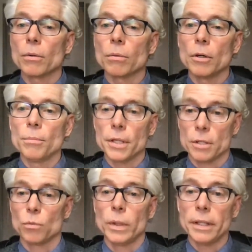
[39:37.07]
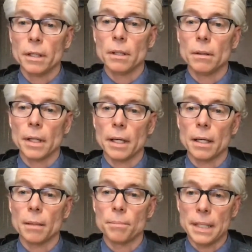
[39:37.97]
Chromebooks will
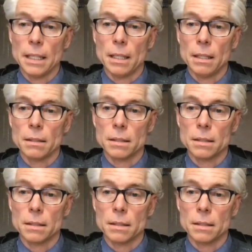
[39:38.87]
be